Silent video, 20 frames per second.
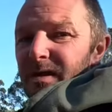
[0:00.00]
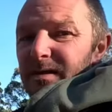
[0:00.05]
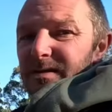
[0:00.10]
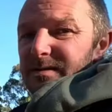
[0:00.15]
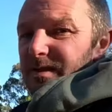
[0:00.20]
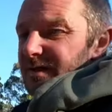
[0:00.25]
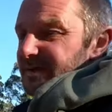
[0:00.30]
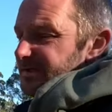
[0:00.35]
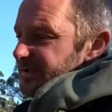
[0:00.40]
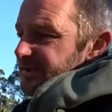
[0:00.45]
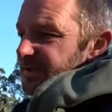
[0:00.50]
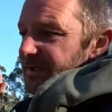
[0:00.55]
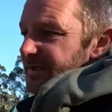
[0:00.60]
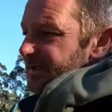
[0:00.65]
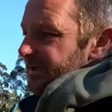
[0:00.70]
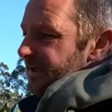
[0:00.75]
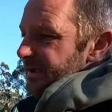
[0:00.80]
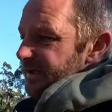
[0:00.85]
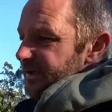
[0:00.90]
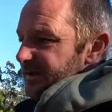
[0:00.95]
So I'm just
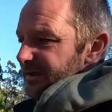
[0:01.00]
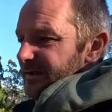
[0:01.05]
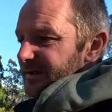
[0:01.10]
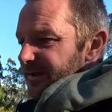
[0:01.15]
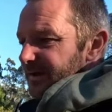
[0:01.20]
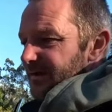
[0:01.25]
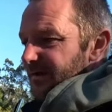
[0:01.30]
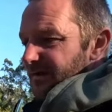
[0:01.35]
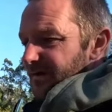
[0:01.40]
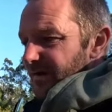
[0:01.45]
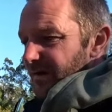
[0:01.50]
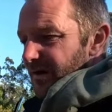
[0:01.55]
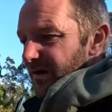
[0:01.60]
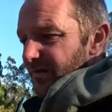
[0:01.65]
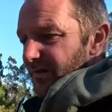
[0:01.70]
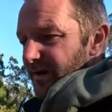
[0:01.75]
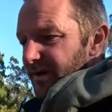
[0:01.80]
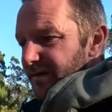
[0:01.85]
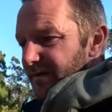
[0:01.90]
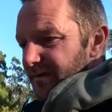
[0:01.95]
gonna get on the
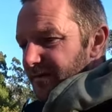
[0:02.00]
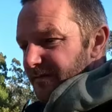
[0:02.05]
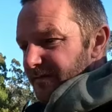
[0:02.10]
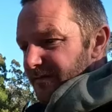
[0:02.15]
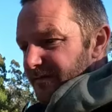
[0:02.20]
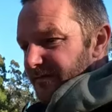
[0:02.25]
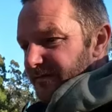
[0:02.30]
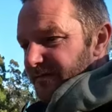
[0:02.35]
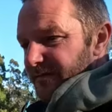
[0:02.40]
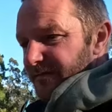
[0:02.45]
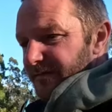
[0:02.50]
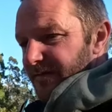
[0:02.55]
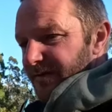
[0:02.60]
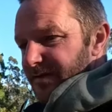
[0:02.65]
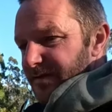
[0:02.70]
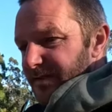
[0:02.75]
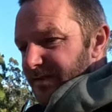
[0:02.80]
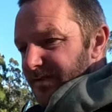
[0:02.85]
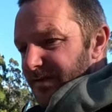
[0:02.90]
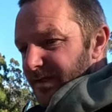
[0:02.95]
highway,
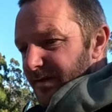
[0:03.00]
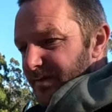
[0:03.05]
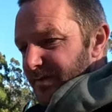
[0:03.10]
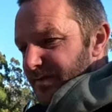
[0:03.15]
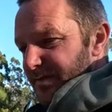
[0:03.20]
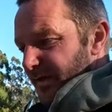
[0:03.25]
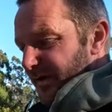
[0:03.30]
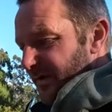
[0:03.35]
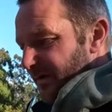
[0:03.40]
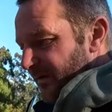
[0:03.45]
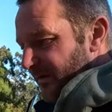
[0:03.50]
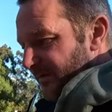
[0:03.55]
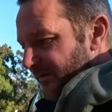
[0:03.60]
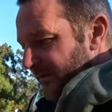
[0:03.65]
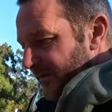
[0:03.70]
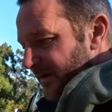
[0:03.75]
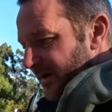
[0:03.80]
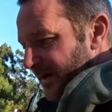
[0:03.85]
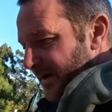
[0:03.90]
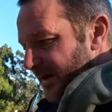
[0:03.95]
finish this episode off,
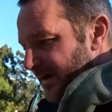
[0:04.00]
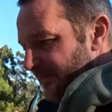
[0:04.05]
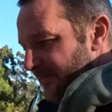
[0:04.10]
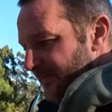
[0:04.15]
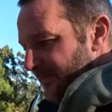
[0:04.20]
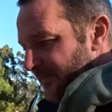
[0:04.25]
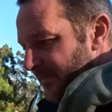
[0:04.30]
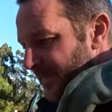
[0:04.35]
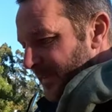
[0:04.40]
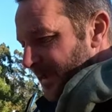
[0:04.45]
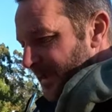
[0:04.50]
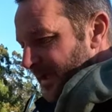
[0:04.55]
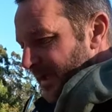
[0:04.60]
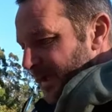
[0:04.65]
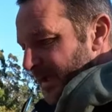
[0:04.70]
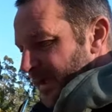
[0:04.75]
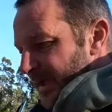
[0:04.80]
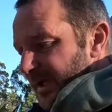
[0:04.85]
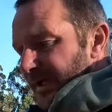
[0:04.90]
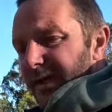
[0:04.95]
and
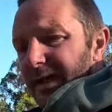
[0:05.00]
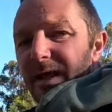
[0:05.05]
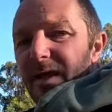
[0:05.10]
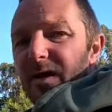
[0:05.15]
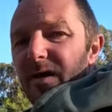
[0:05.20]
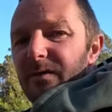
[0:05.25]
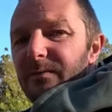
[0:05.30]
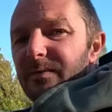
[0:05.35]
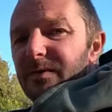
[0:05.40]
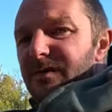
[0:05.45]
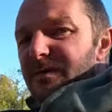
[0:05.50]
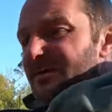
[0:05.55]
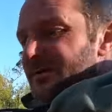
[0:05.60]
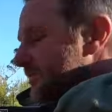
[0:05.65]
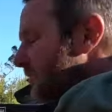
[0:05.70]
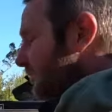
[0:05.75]
get home, because